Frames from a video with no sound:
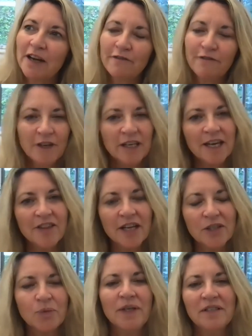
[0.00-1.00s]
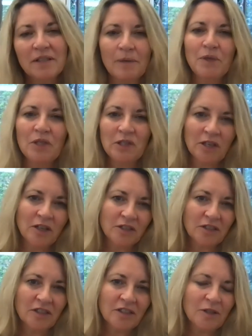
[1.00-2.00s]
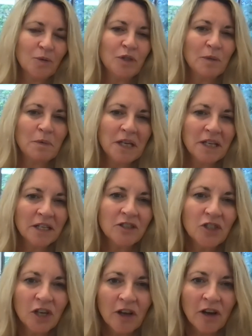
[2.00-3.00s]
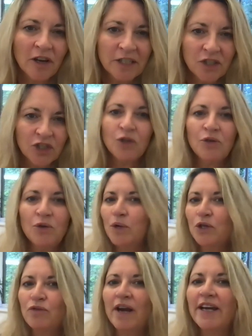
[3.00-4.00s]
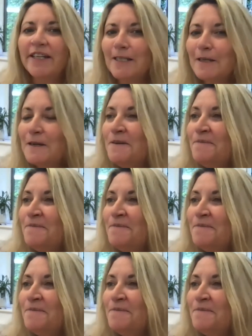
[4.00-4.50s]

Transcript: every year that's when summer starts because it's always the beginning of July and June always rains.